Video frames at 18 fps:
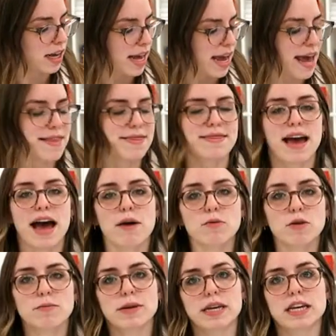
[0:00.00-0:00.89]
and that
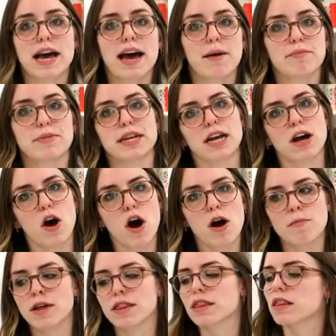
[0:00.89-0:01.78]
will be happening
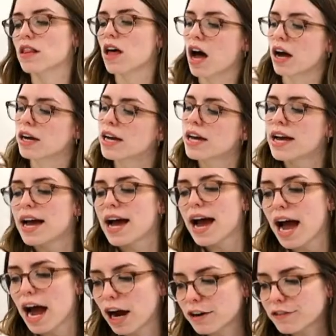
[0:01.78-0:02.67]
all month long.
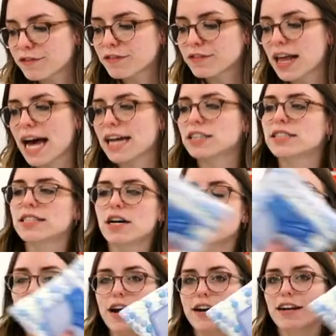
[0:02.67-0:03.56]
Our flash sale
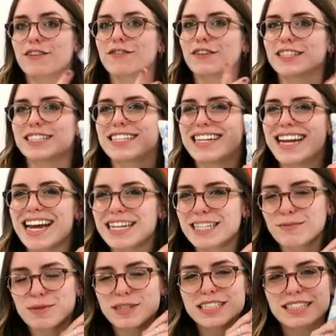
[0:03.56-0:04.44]
product for
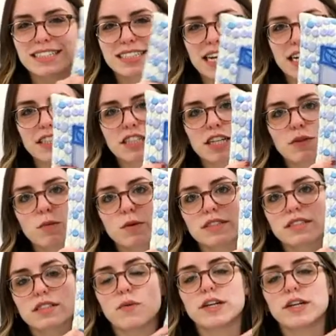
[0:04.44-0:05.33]
today's presentation
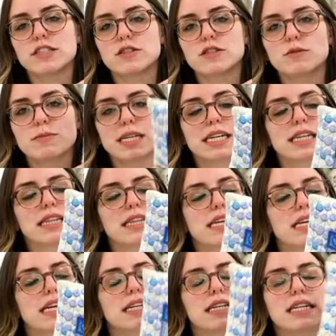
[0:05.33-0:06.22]
was going to be
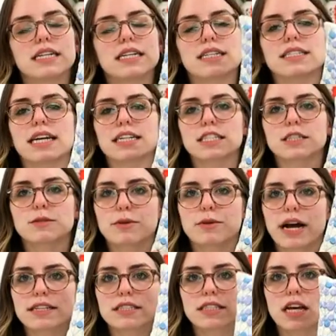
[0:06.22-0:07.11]
the Anita's
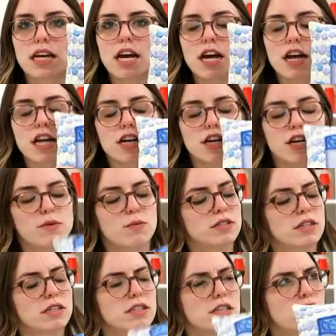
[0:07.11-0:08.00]
Express what
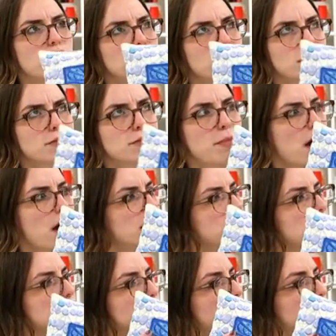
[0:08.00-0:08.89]
is it, notions
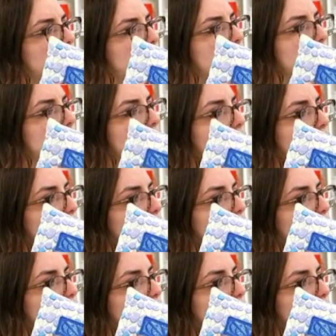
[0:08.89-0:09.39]
pockets? What did I just call